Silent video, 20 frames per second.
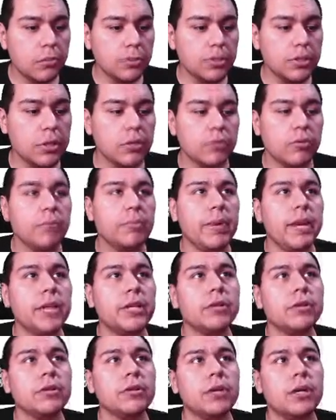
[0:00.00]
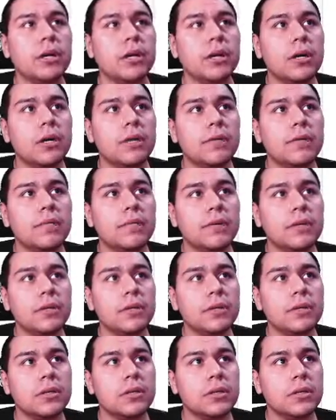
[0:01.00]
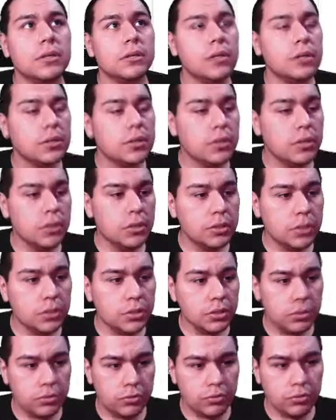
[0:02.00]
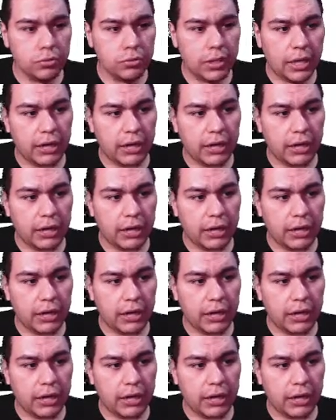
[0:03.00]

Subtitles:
with a remainder of 2.